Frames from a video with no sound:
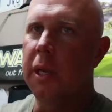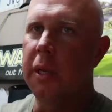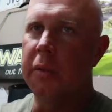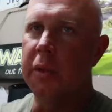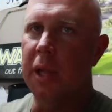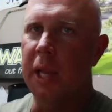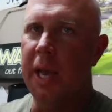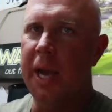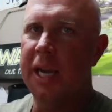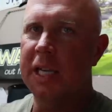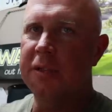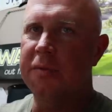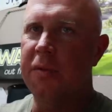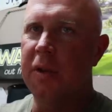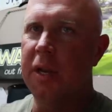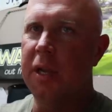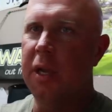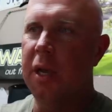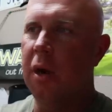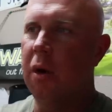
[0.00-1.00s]
In the last
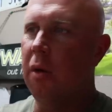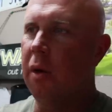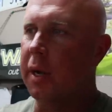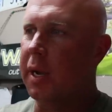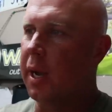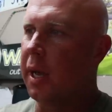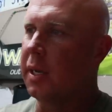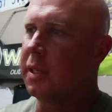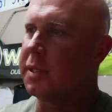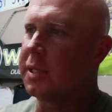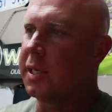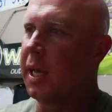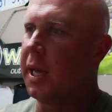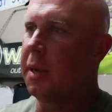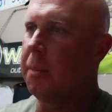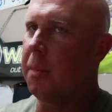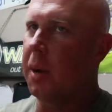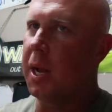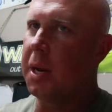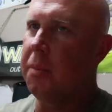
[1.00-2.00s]
video, I kind of said
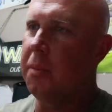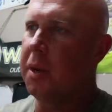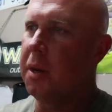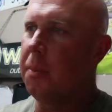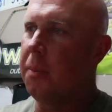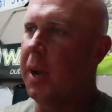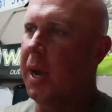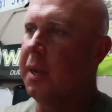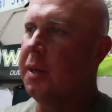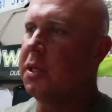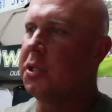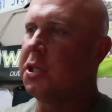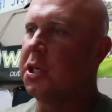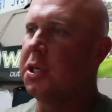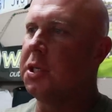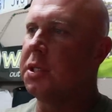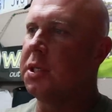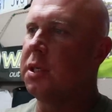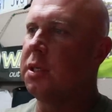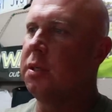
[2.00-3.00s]
it might have been a bad
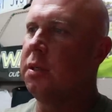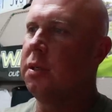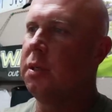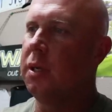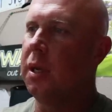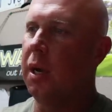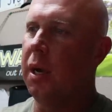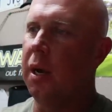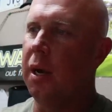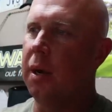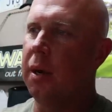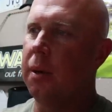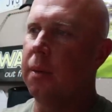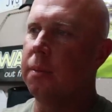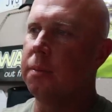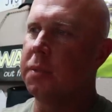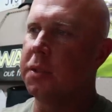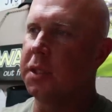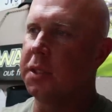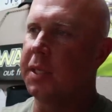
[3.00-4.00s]
decision
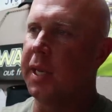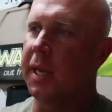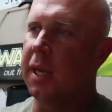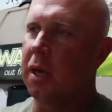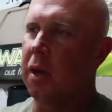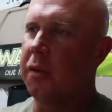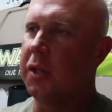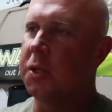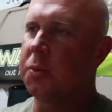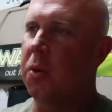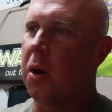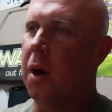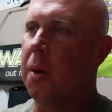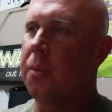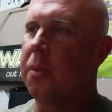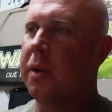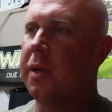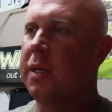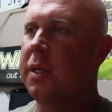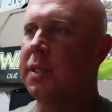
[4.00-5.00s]
to take on these
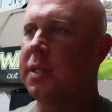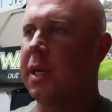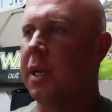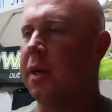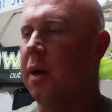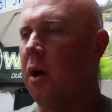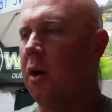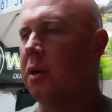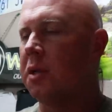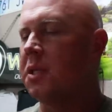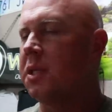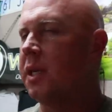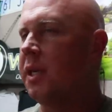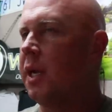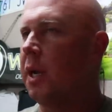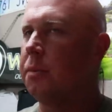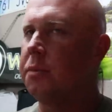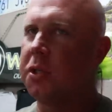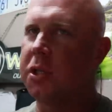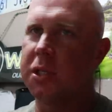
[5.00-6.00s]
properties, and
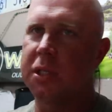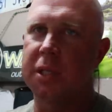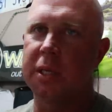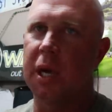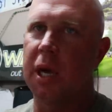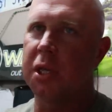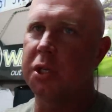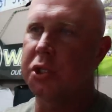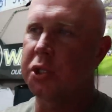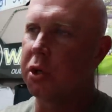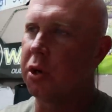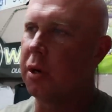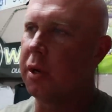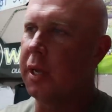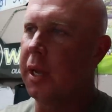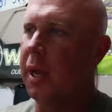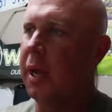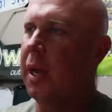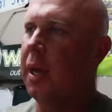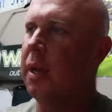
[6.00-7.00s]
honestly, I'm just not sure
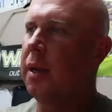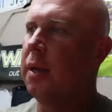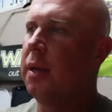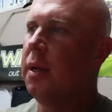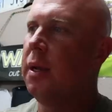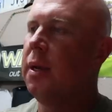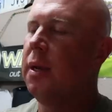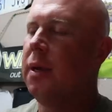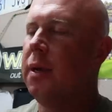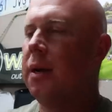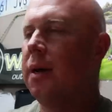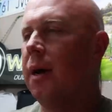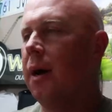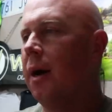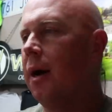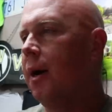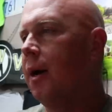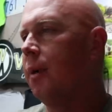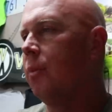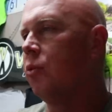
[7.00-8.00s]
yet.
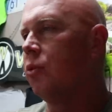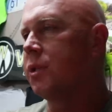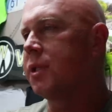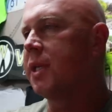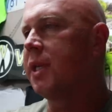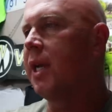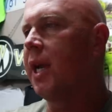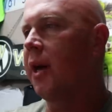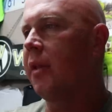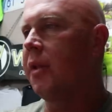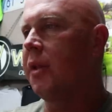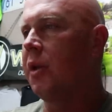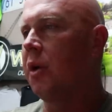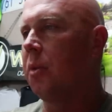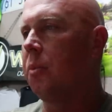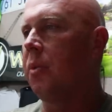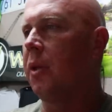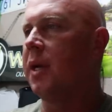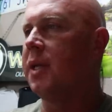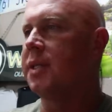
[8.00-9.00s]
We'll see how the
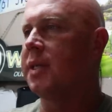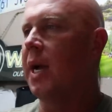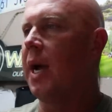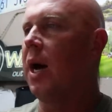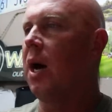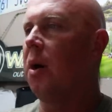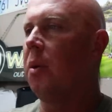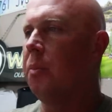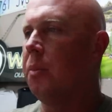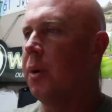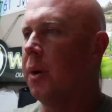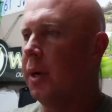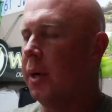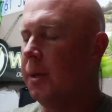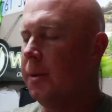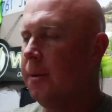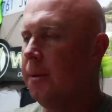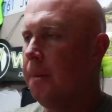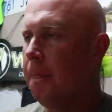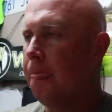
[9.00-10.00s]
year plays out,
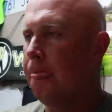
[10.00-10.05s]
but